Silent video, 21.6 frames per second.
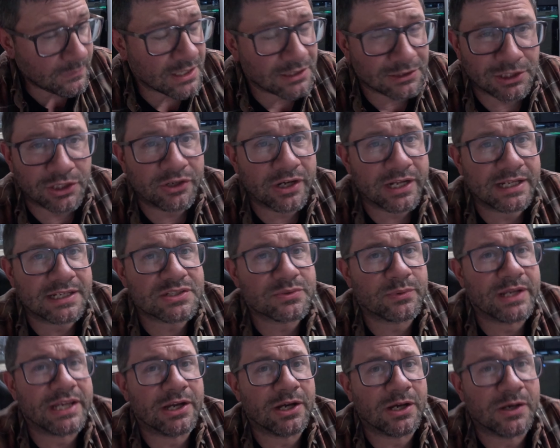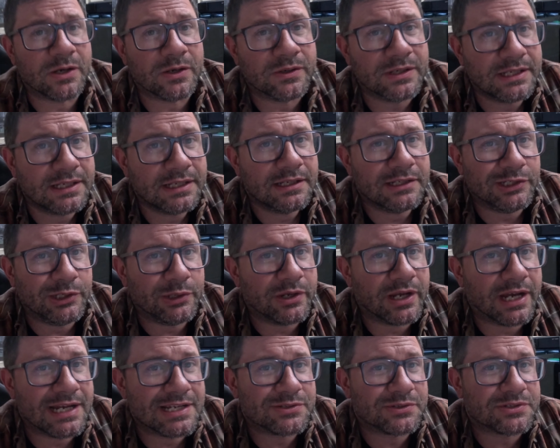Learning as we go. You
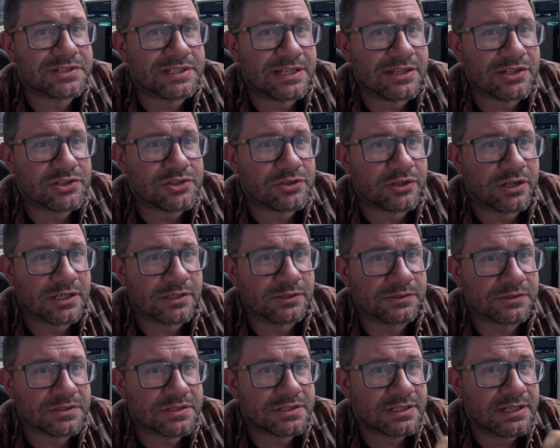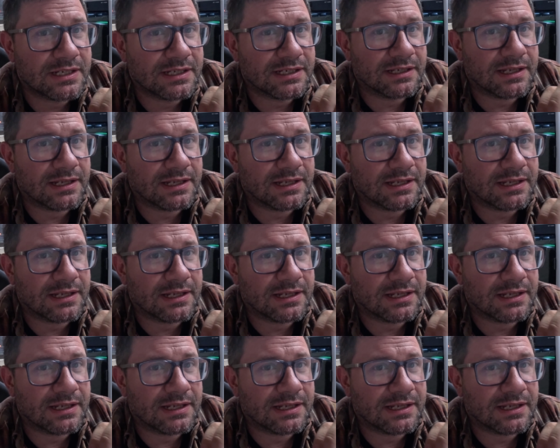guys will see the struggles.